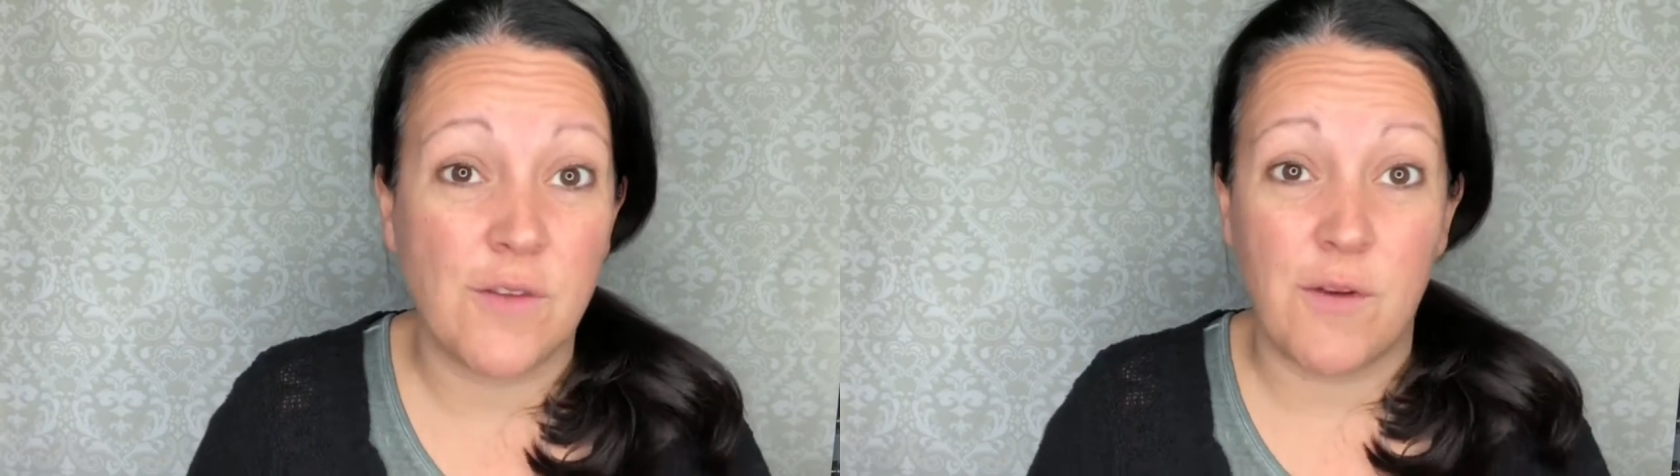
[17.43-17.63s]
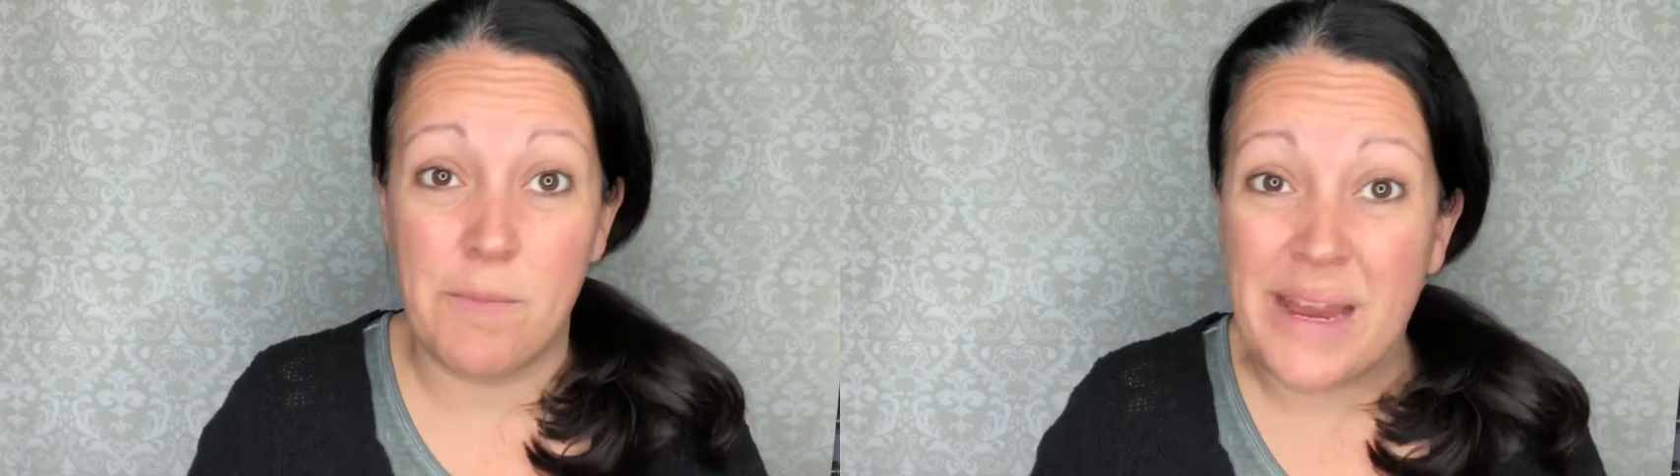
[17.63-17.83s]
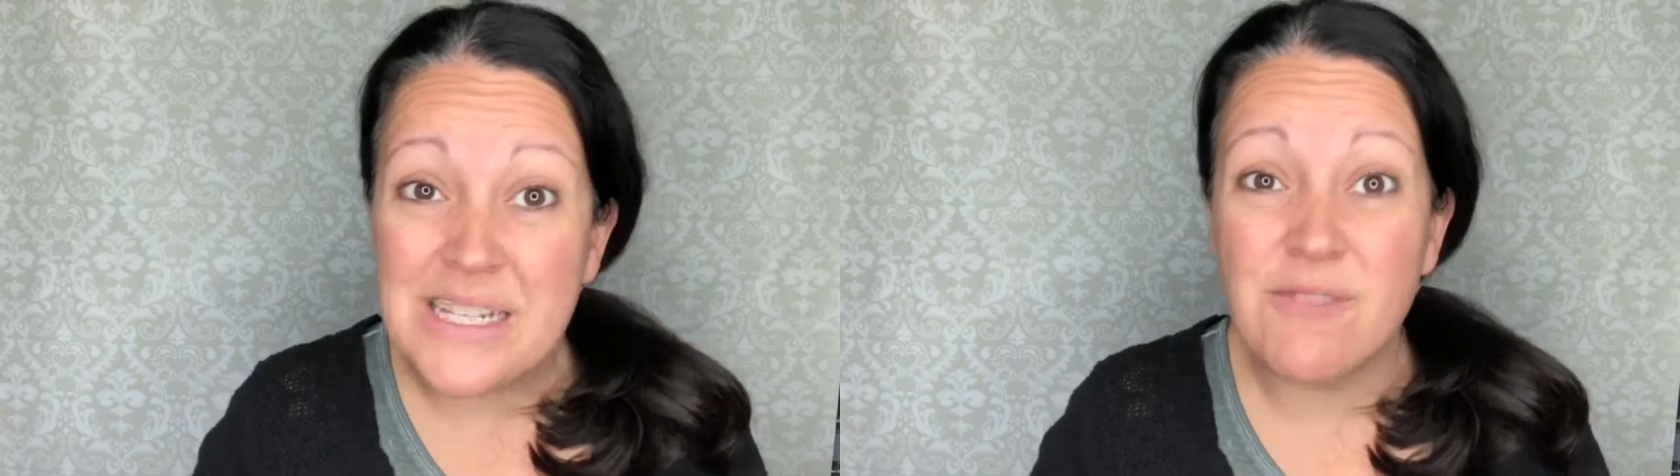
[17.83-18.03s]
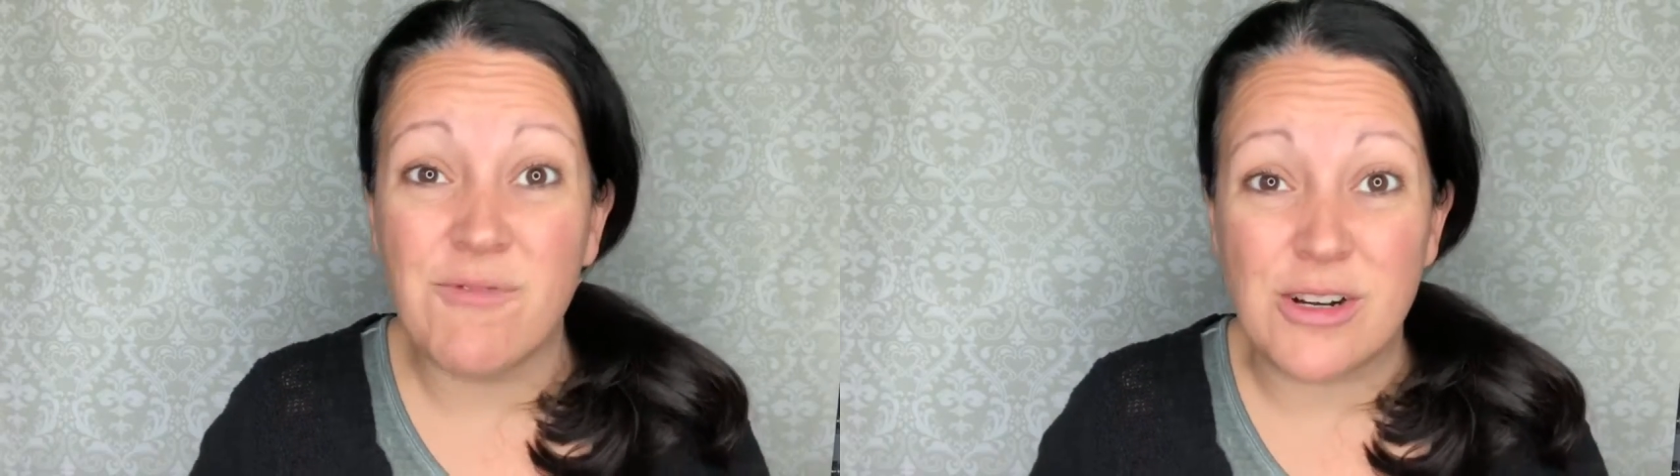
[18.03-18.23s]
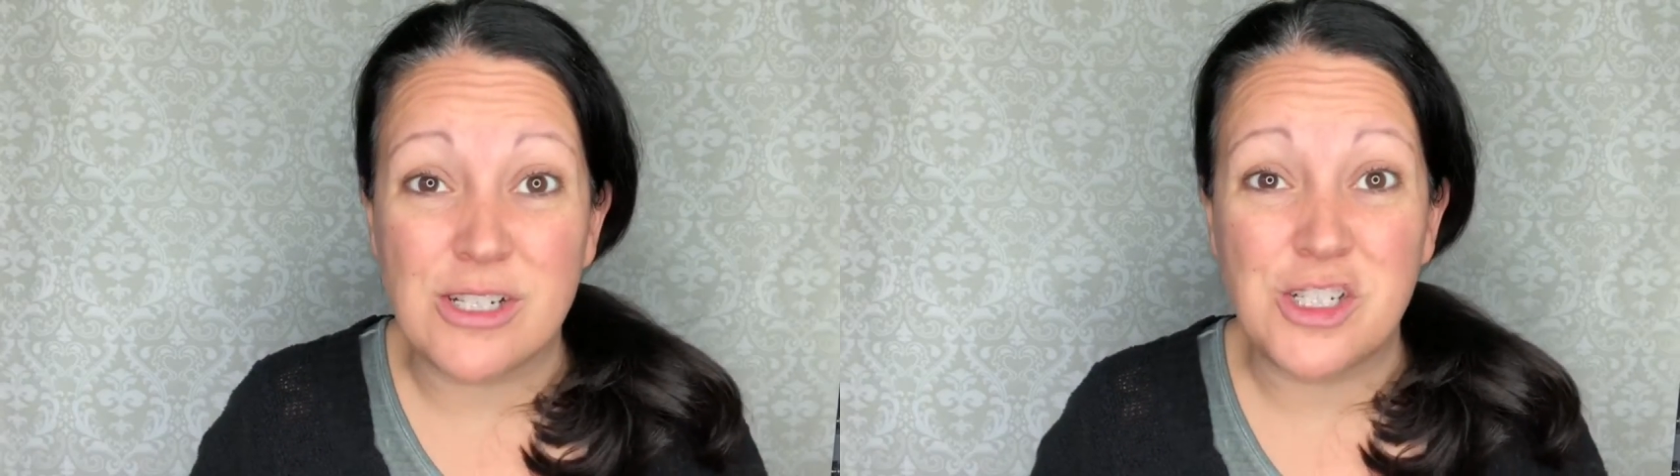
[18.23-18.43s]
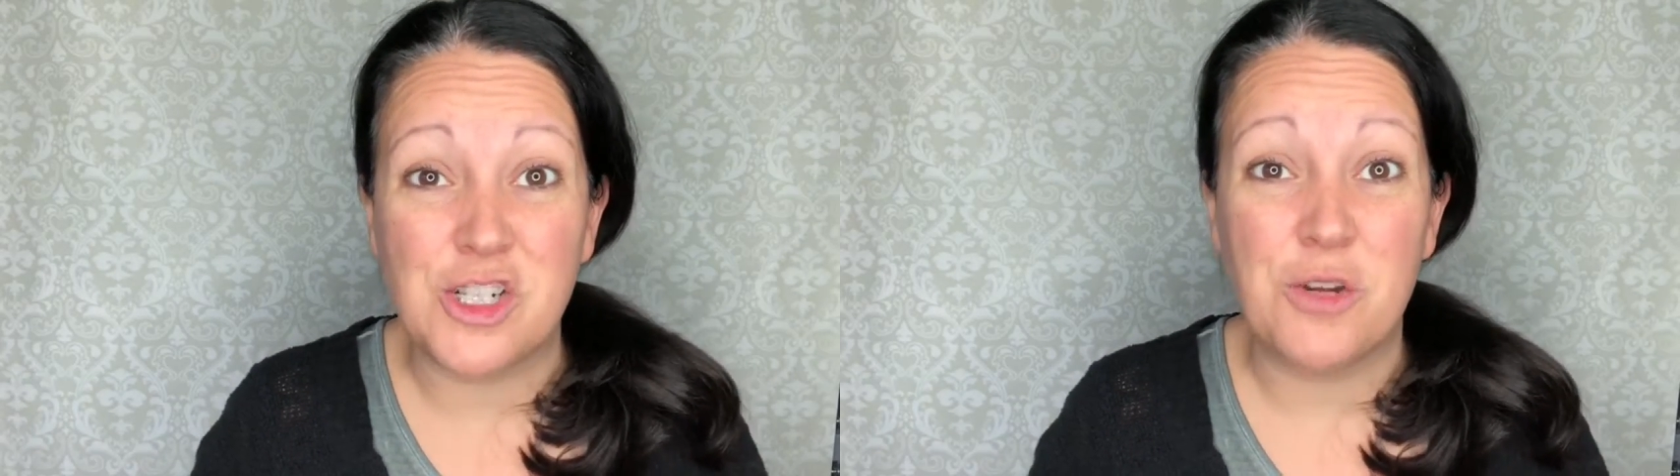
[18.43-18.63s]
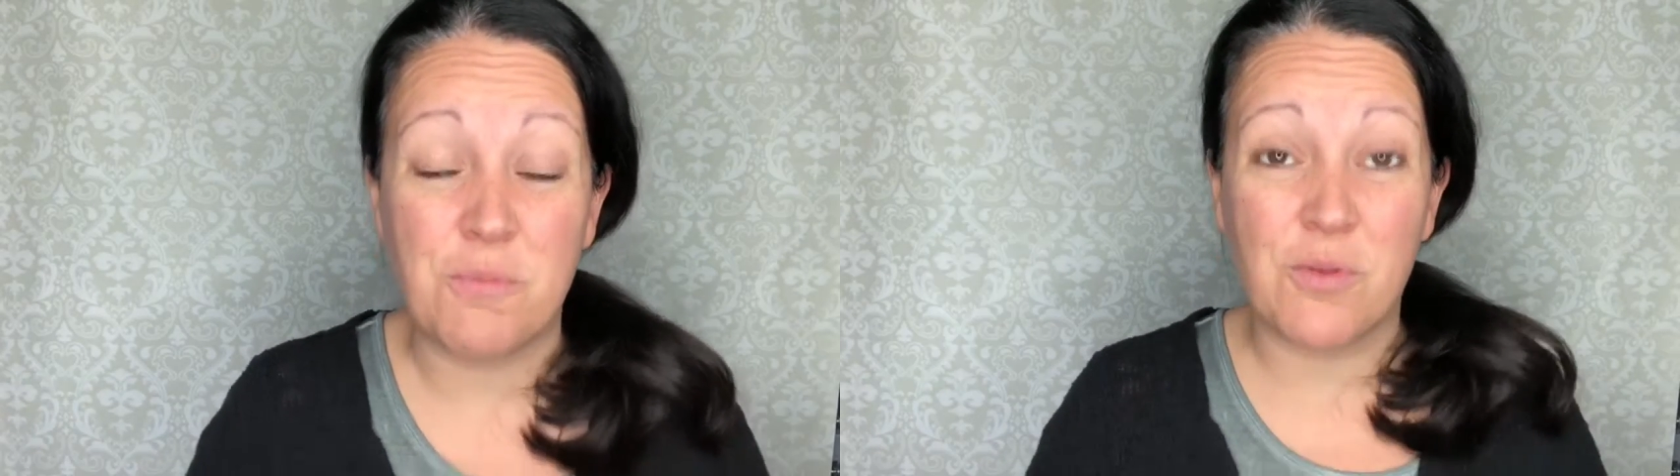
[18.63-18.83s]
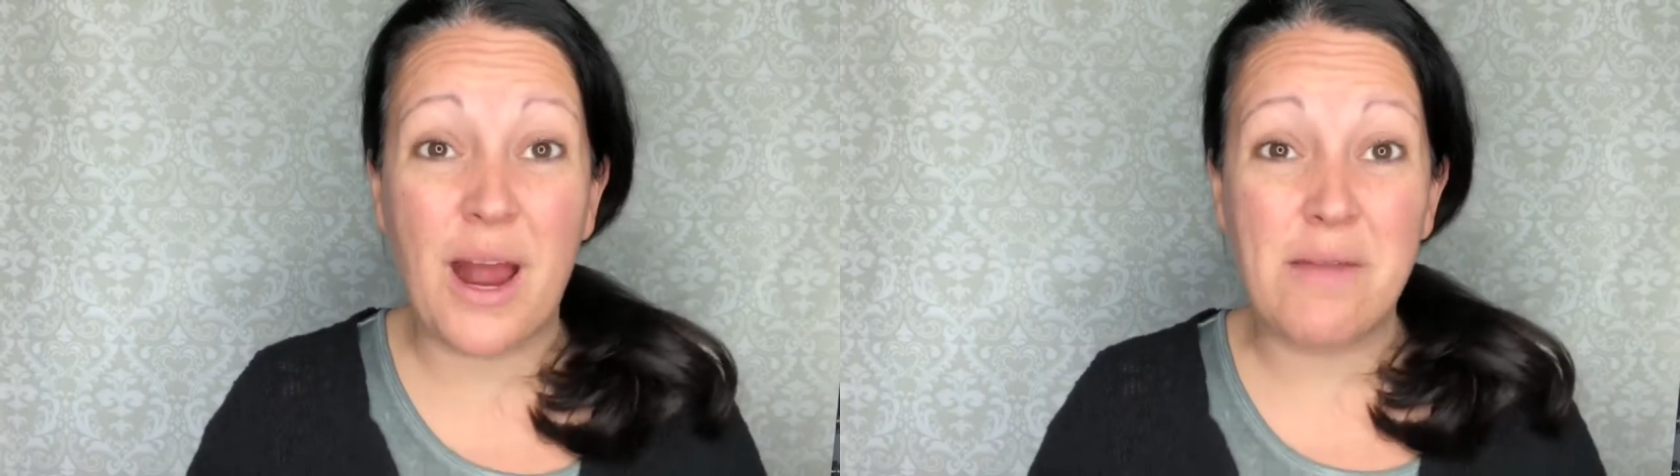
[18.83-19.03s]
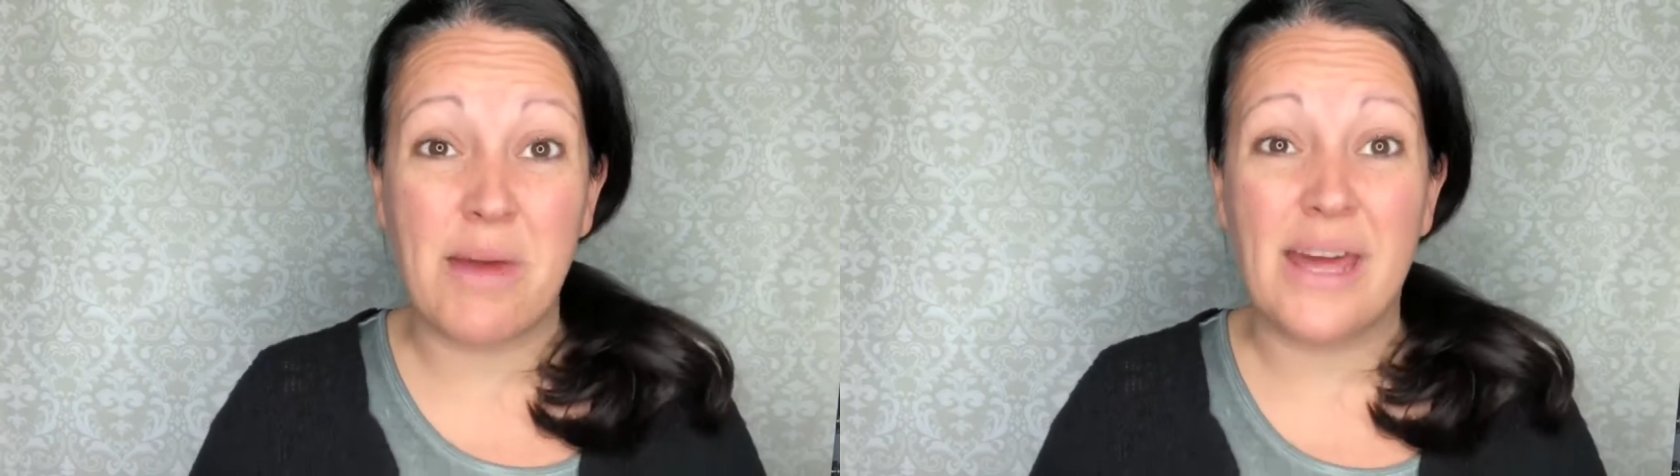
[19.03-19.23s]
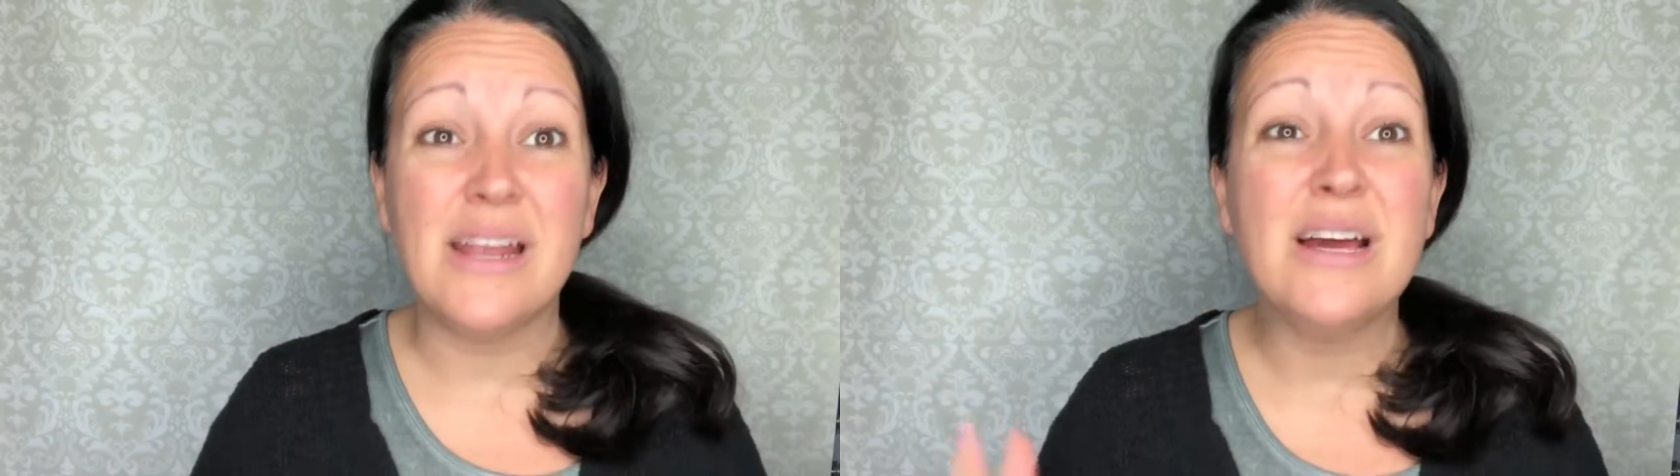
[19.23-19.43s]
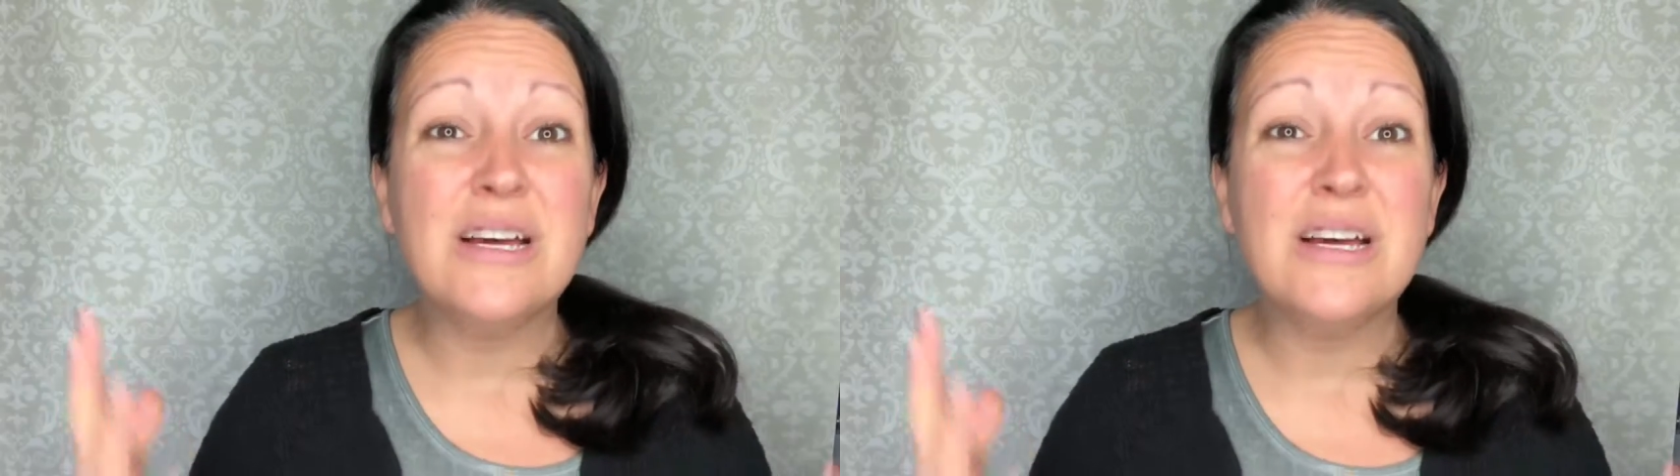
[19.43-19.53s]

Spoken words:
If you're painting furniture, you prime it.